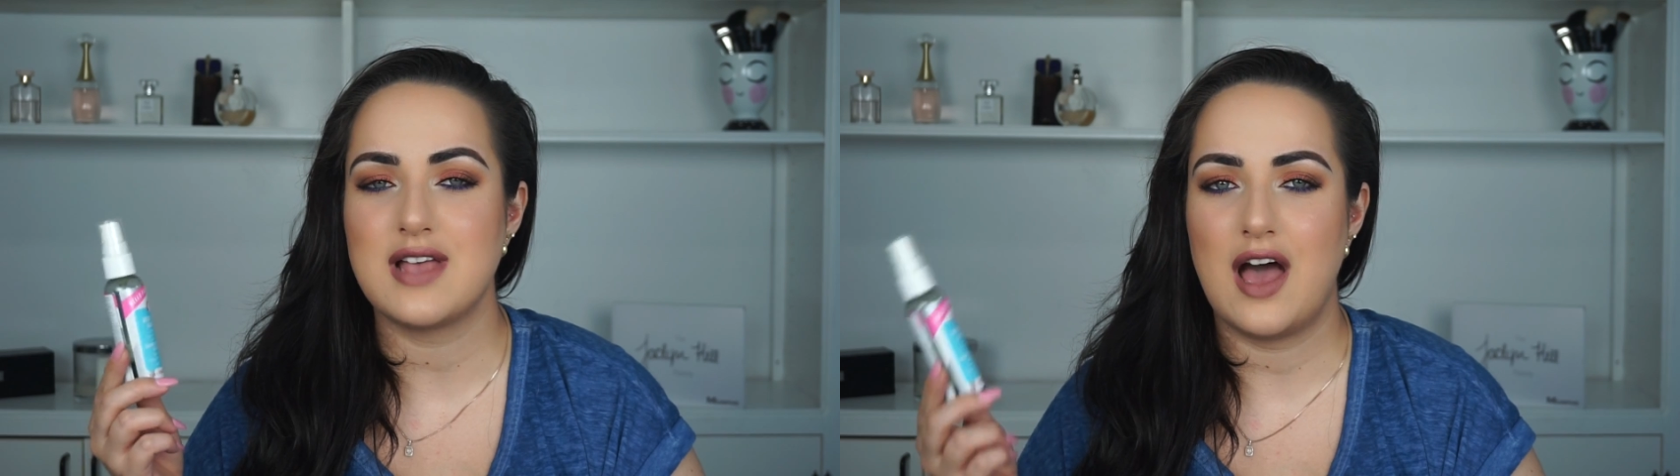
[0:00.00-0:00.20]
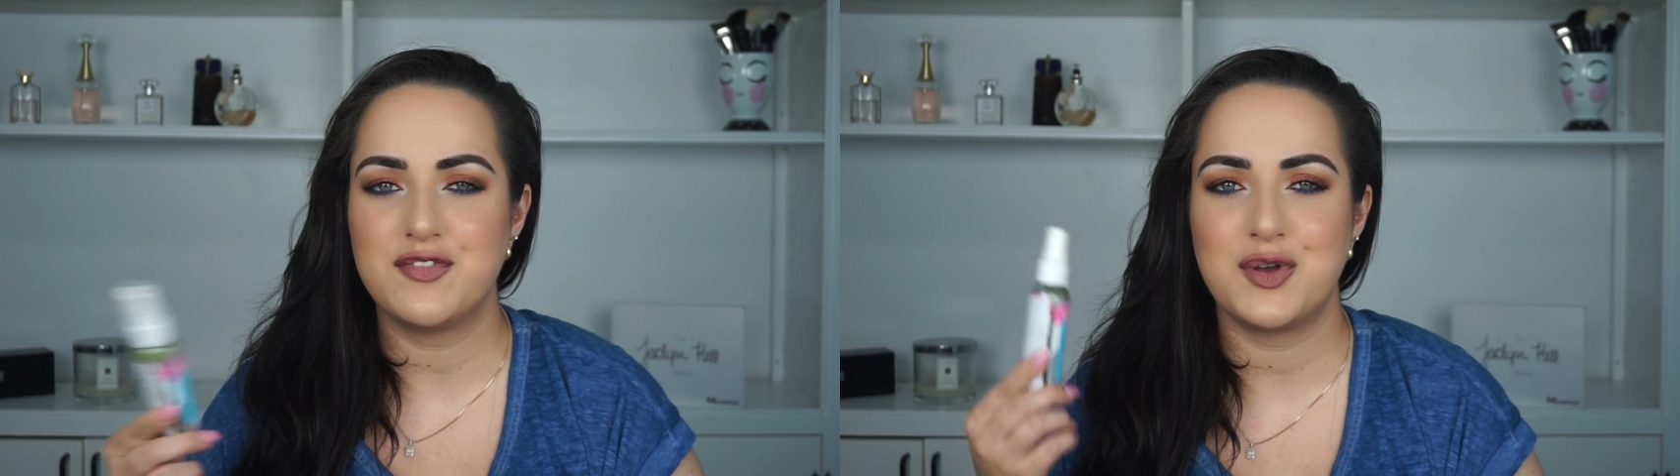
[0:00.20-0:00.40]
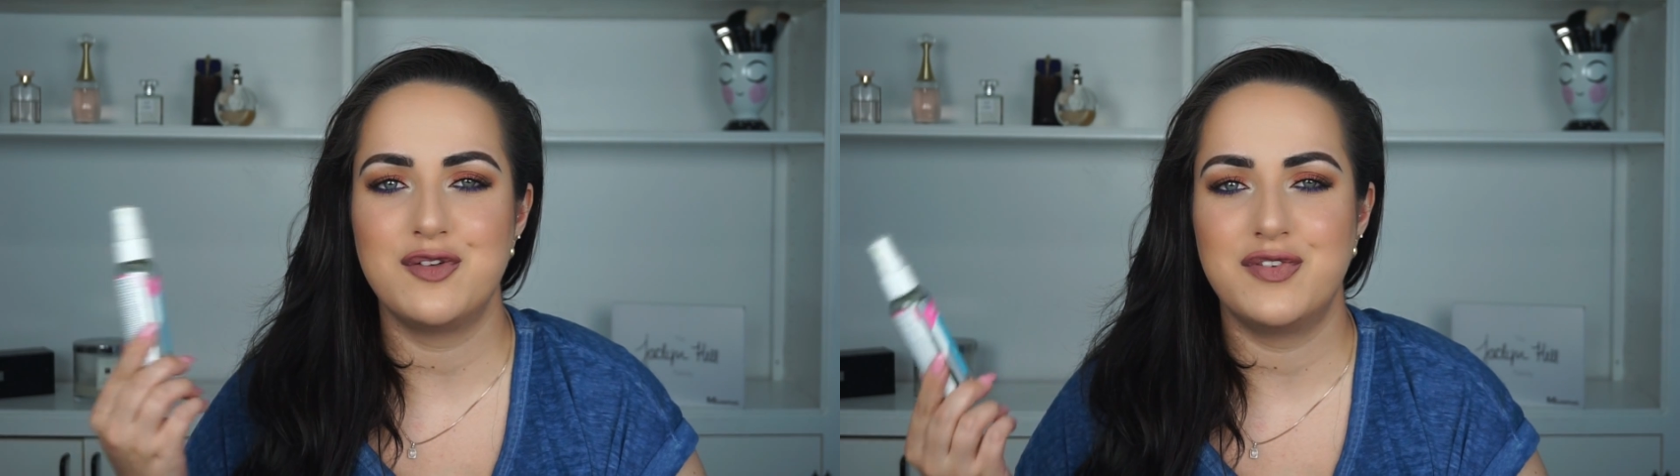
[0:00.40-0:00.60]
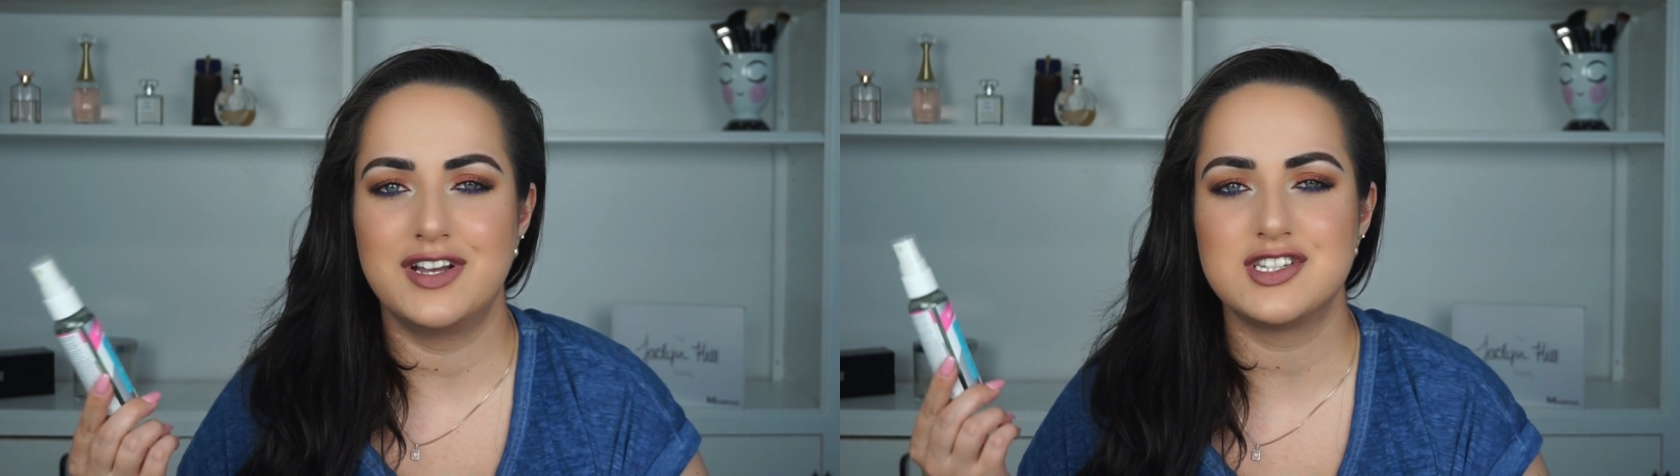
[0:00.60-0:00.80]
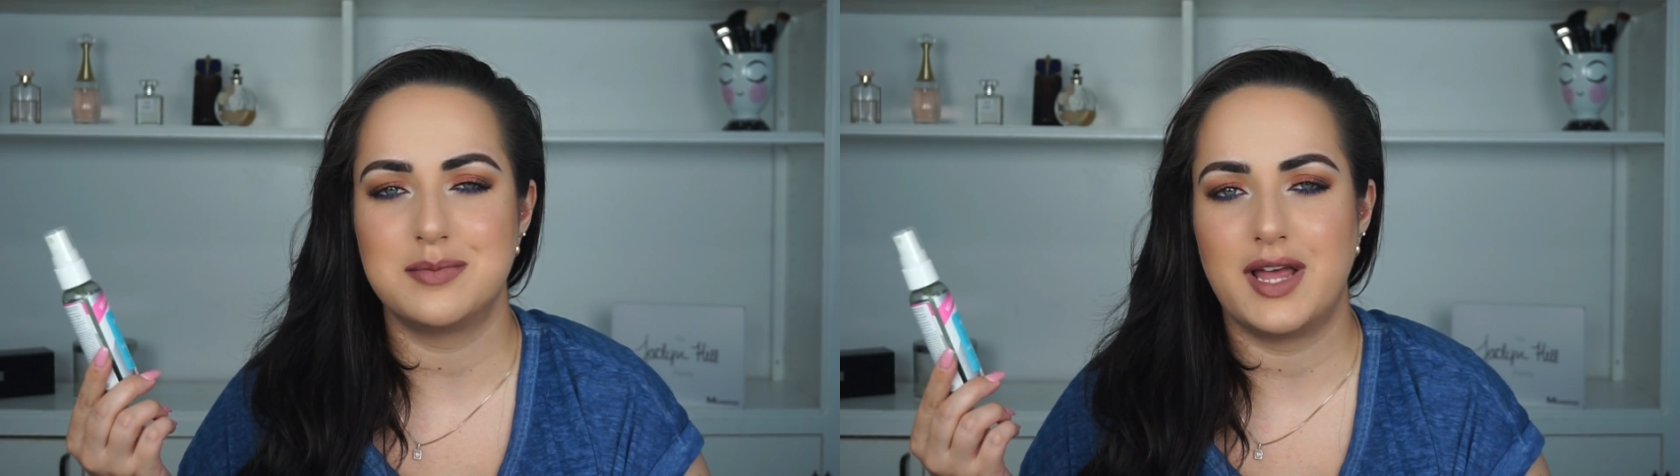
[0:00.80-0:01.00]
after I
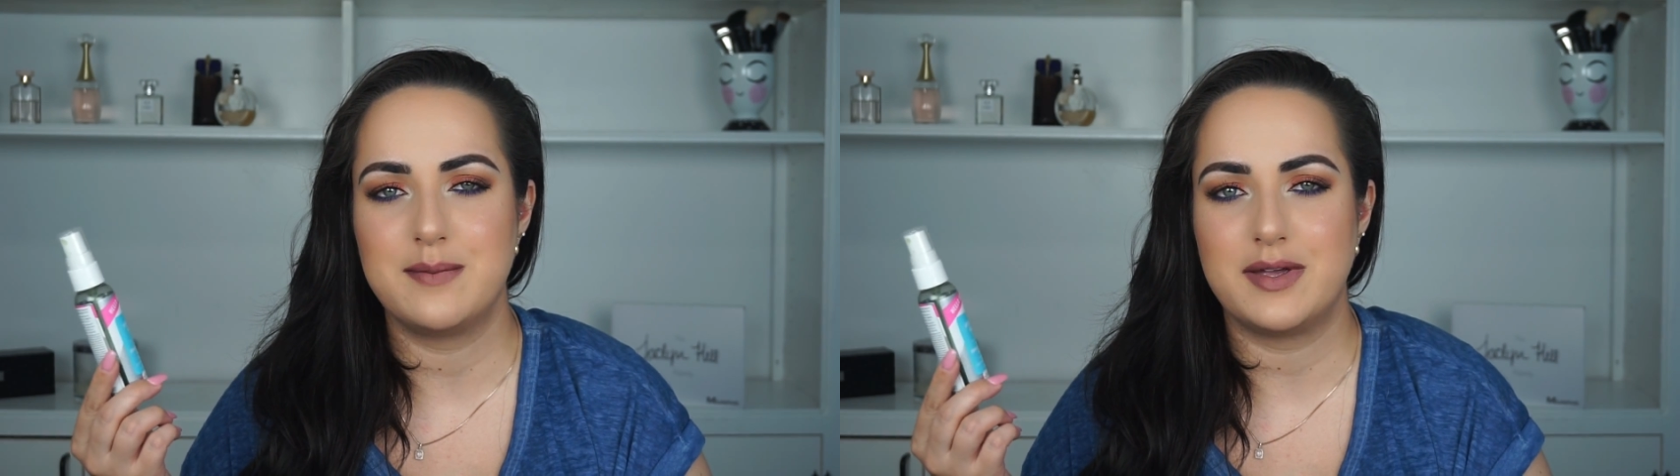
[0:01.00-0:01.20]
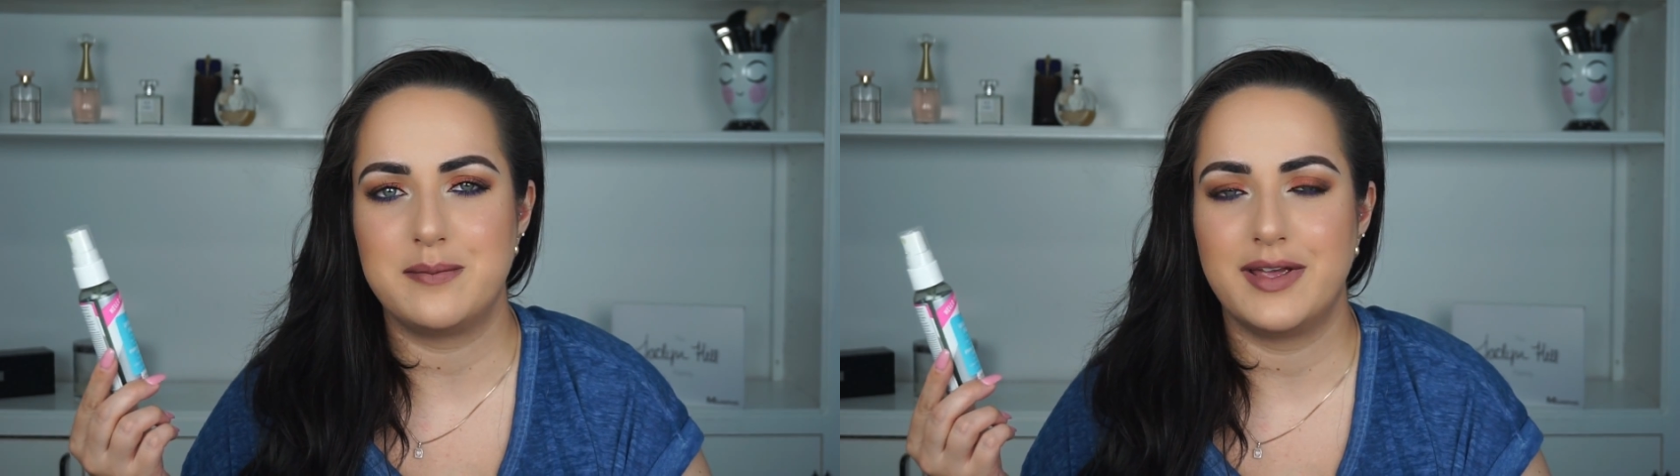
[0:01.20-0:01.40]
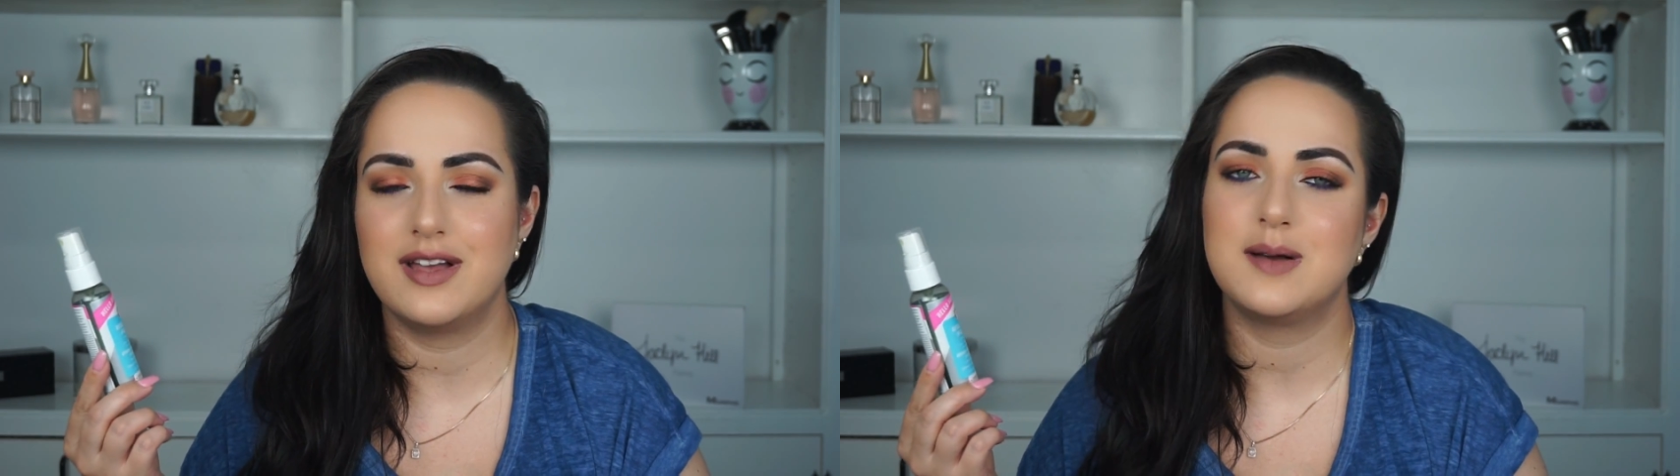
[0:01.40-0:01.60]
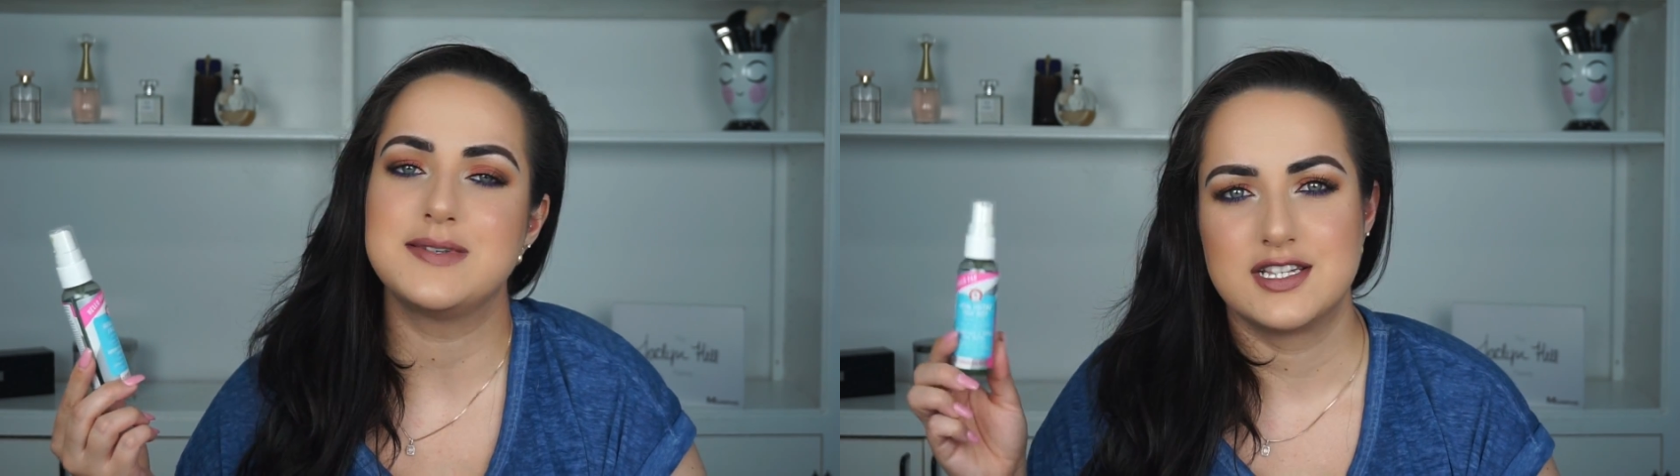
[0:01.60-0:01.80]
finish applying my makeup,